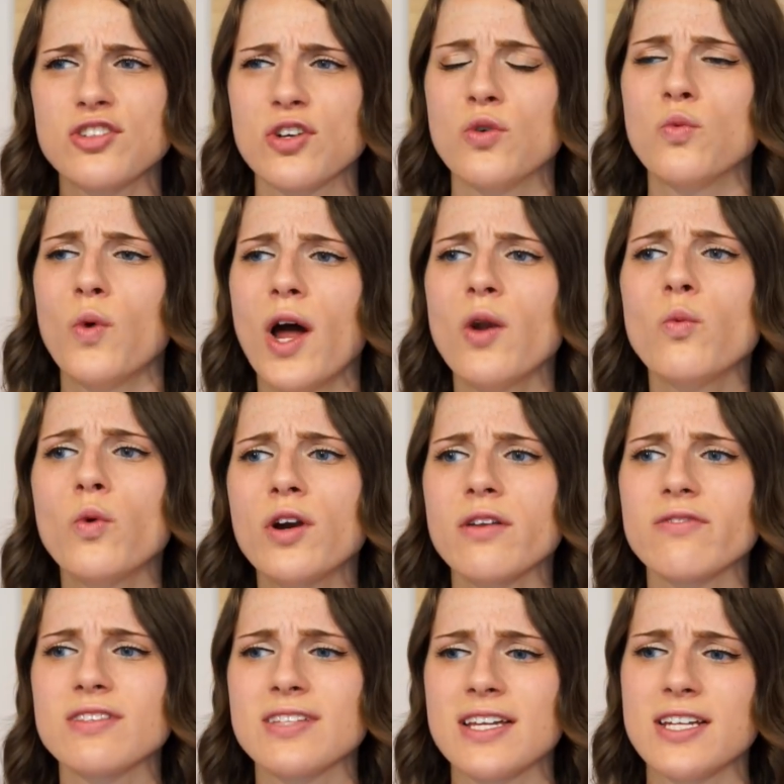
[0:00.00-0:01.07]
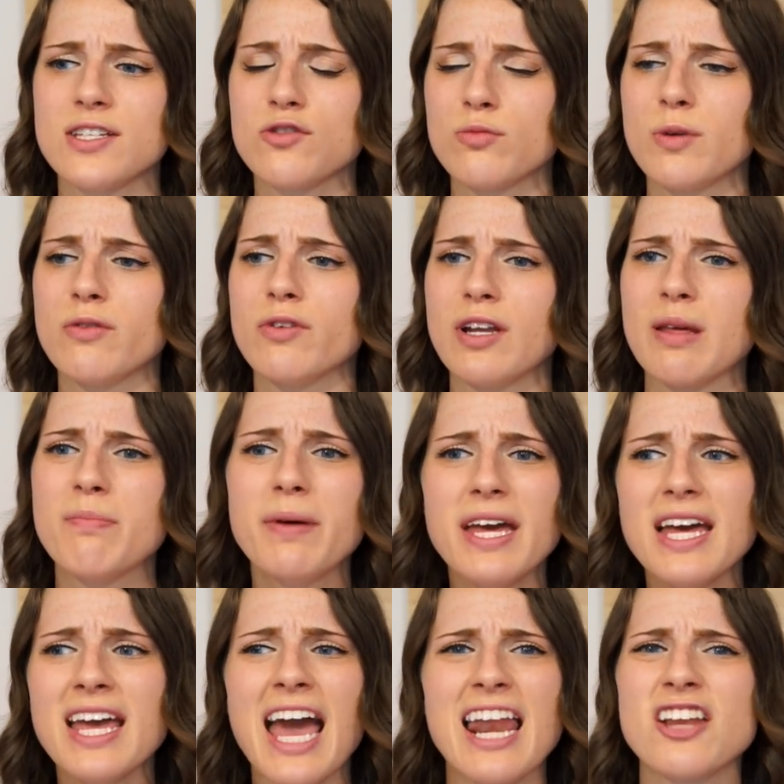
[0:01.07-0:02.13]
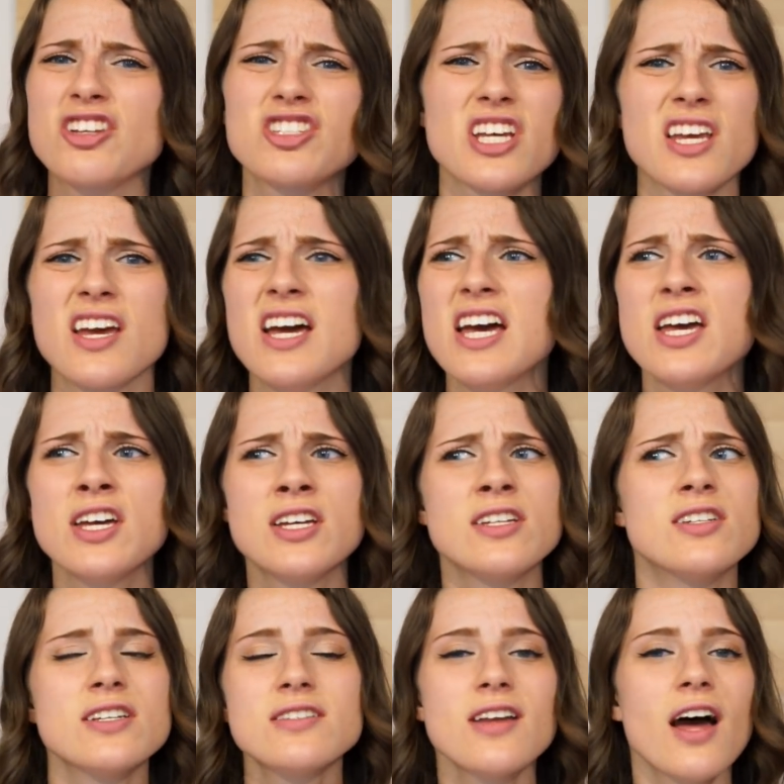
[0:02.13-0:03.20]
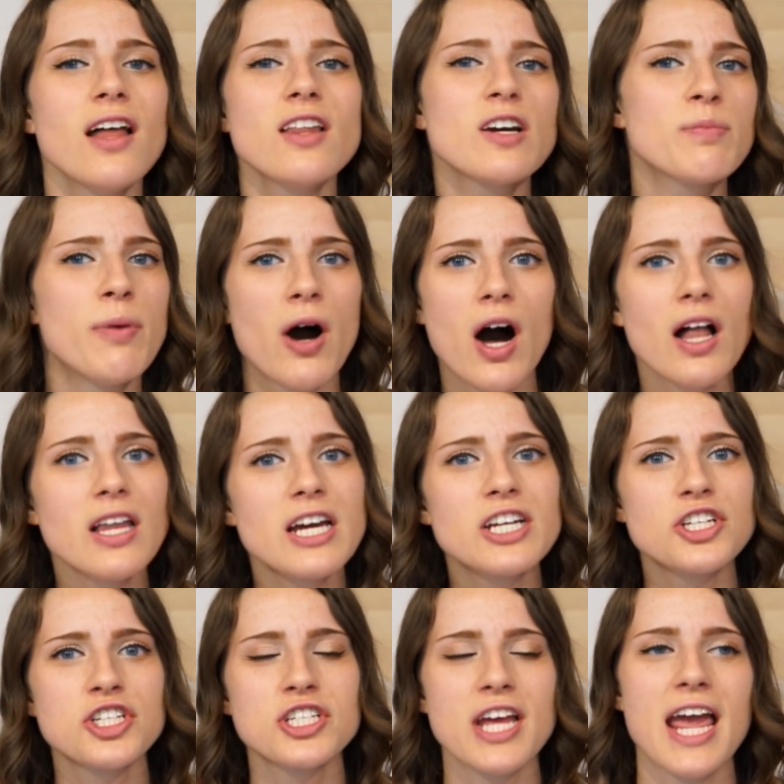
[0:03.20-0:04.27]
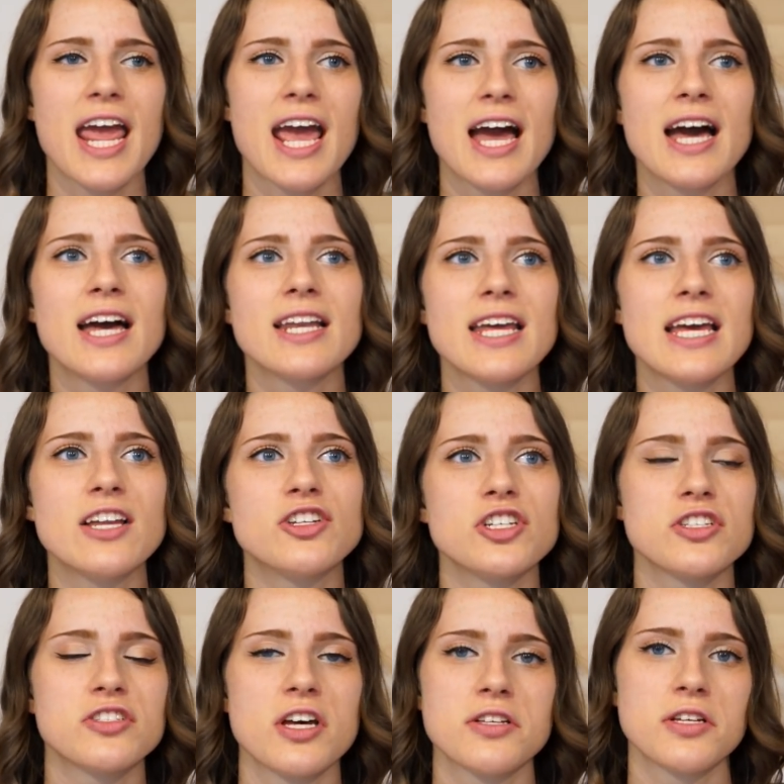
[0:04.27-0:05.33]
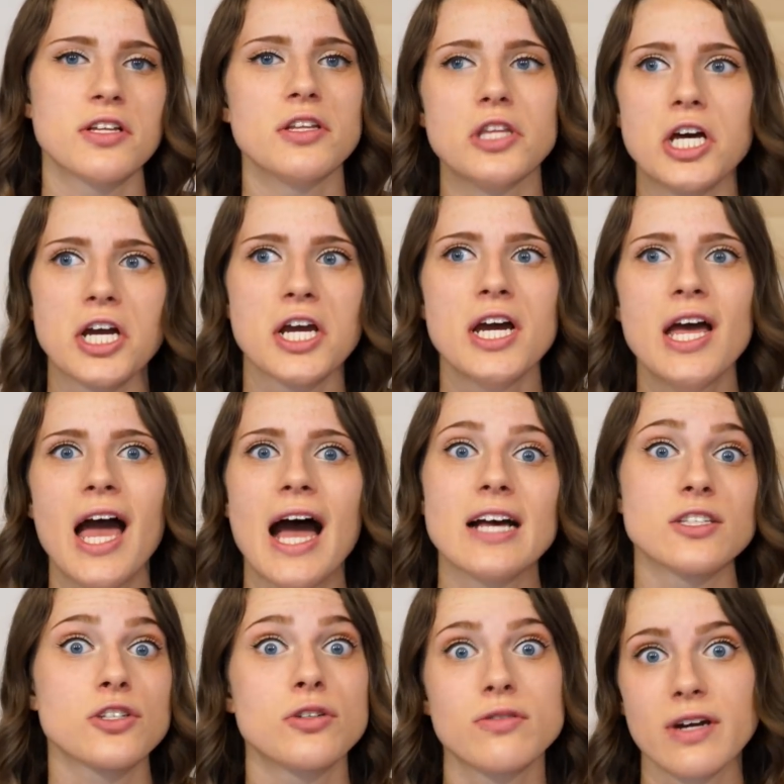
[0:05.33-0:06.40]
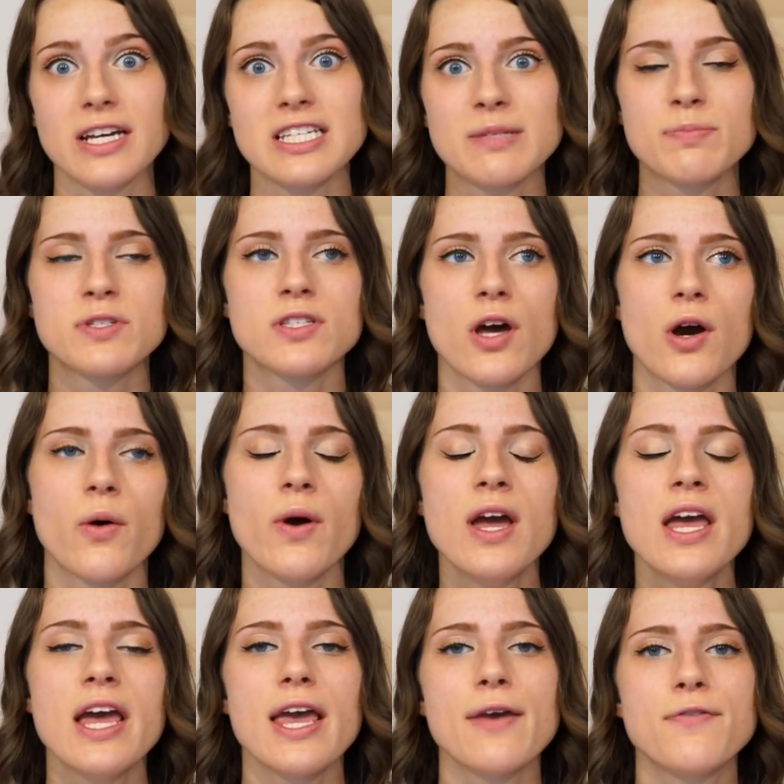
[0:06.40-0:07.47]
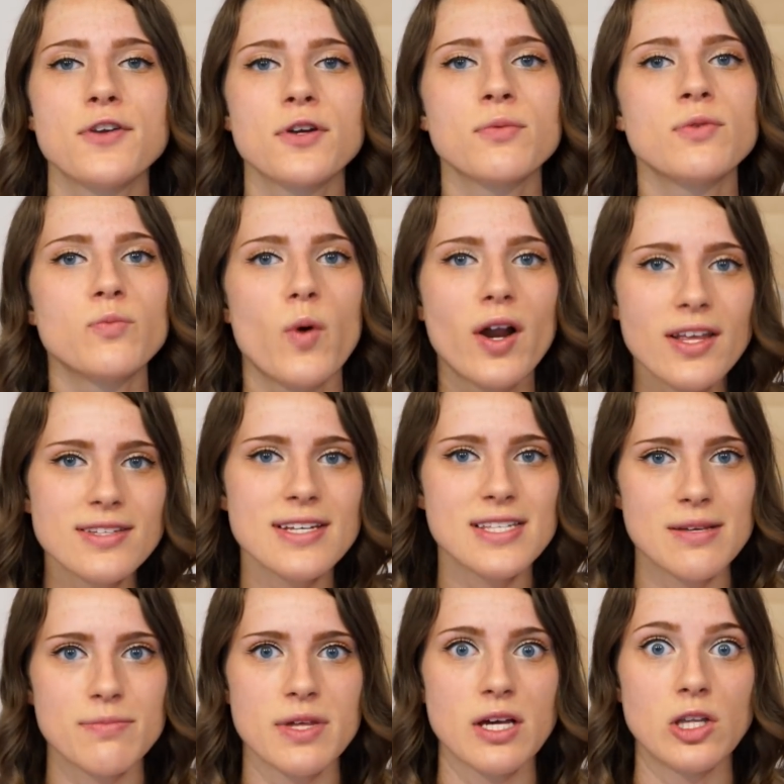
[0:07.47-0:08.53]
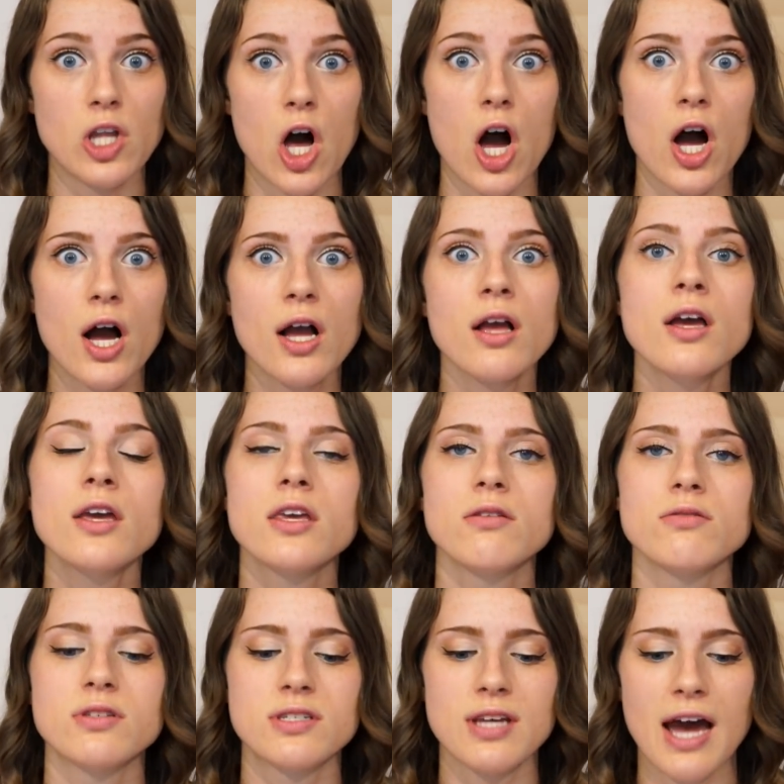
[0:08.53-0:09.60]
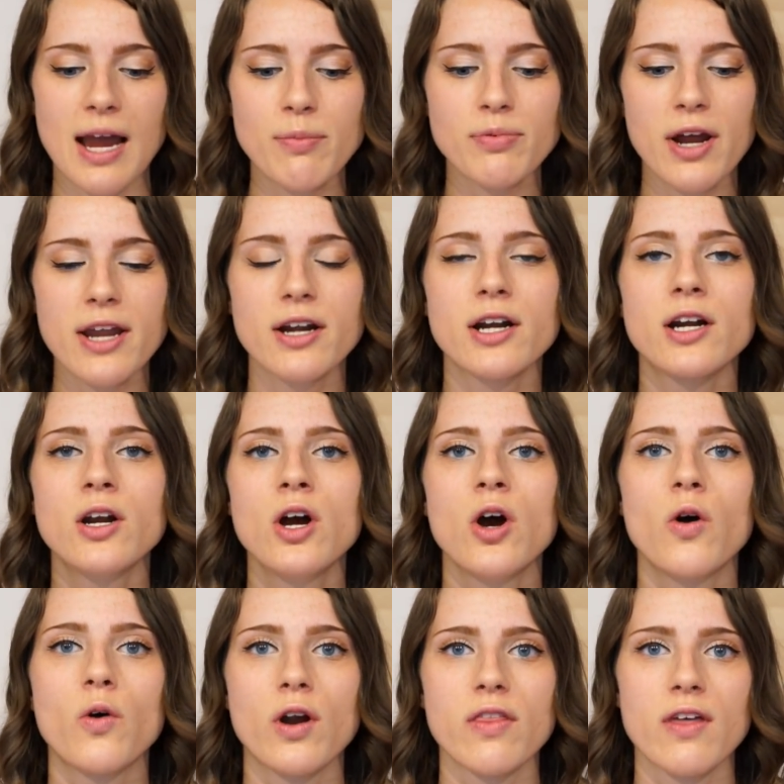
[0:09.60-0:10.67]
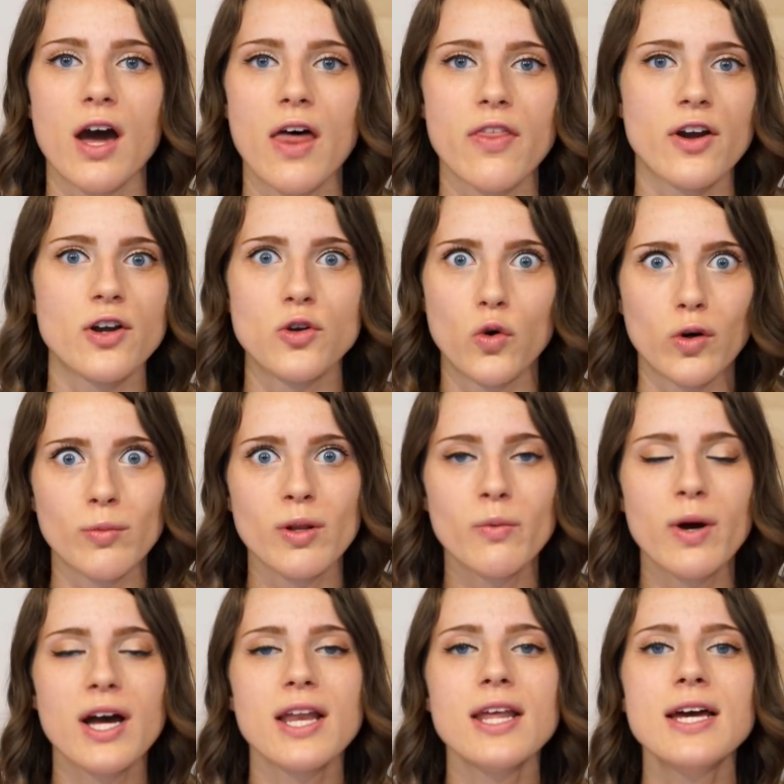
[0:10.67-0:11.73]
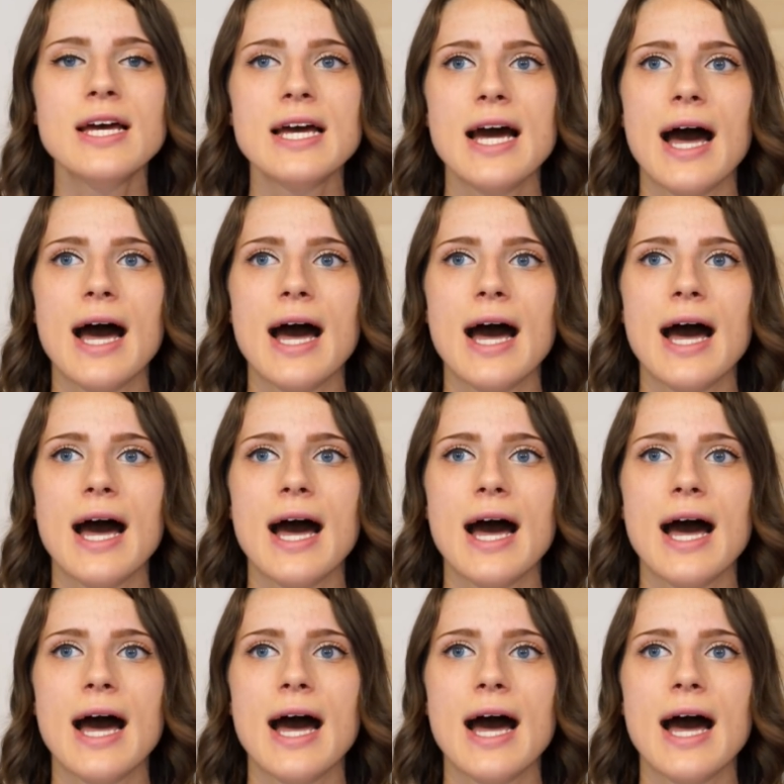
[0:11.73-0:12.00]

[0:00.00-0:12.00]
So one word of the sentence will be really big and it just like does not look polished and it just doesn't look as crisp. So if you want to say something long, use typewriter or the other normal one.